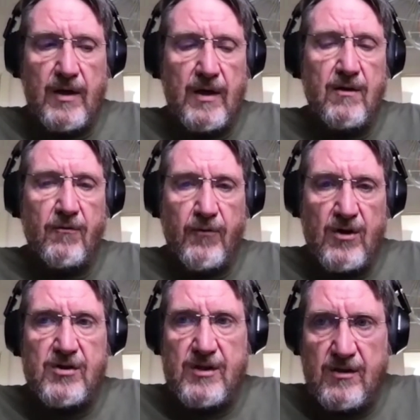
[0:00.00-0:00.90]
in the
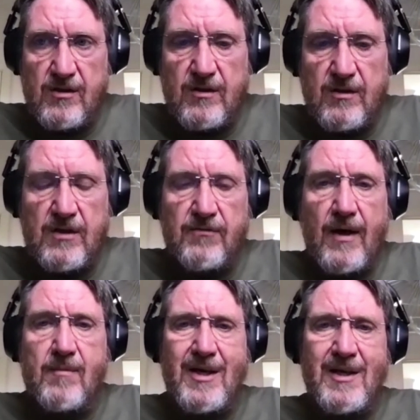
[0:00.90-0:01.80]
first instance, if
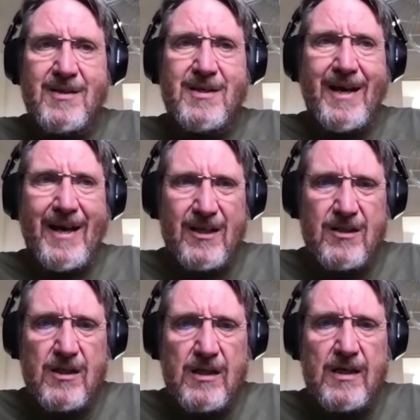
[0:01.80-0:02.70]
I'm
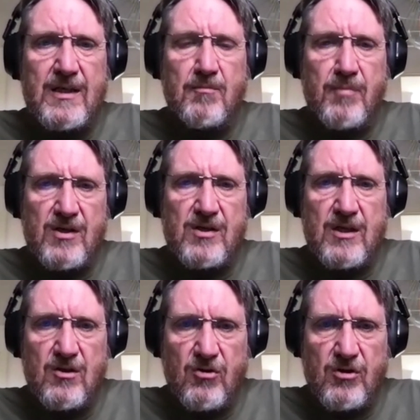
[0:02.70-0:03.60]
interacting in the best
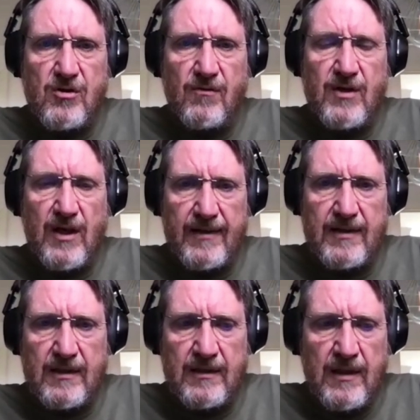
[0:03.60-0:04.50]
interest of the
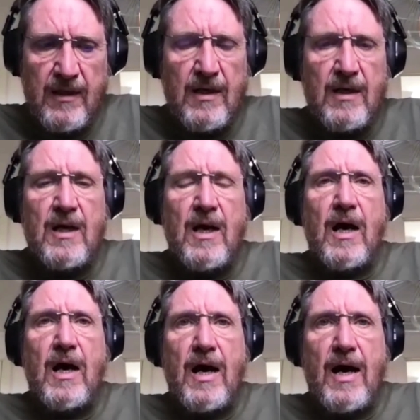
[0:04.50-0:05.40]
other,
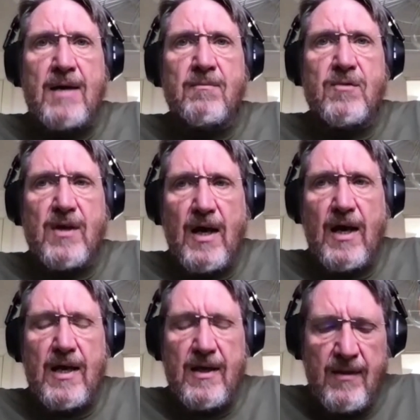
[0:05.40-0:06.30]
I am there
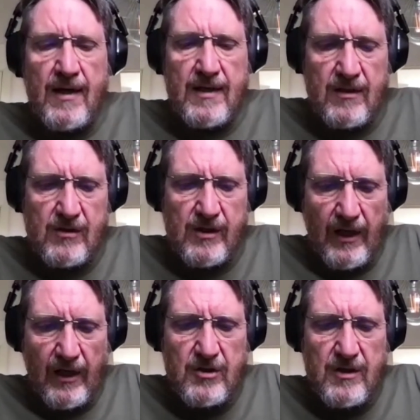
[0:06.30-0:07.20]
in that
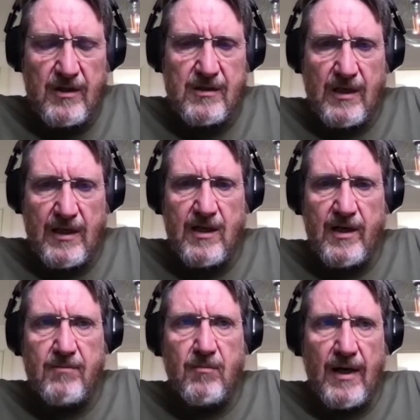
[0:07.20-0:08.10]
interaction. It is clear
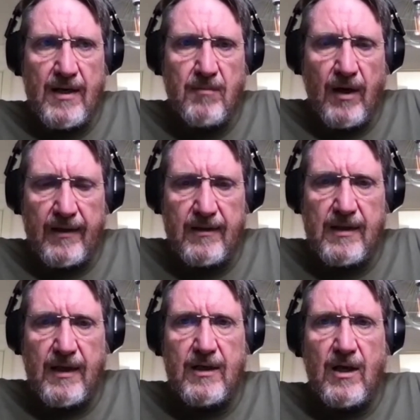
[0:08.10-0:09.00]
in my mind
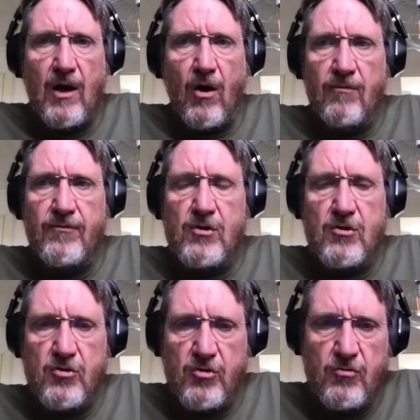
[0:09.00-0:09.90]
that of the
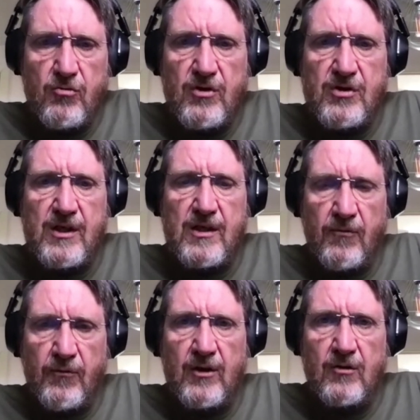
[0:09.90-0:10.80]
two, the
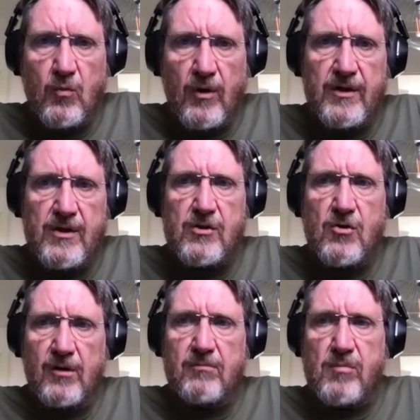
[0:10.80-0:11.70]
significant one is
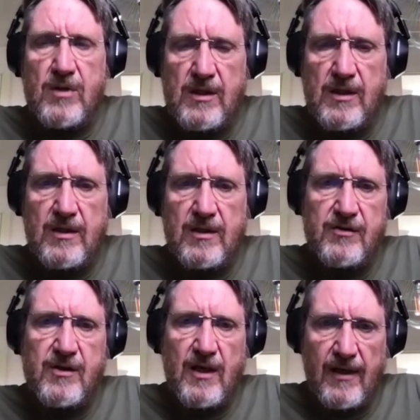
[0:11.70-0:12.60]
not me, it
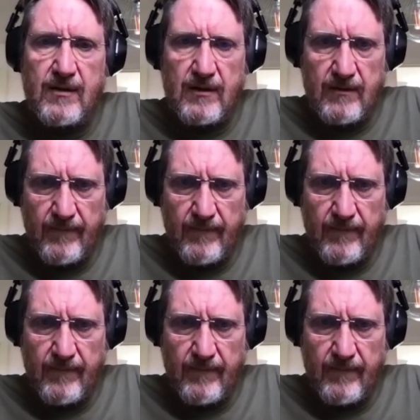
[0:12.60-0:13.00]
is the other.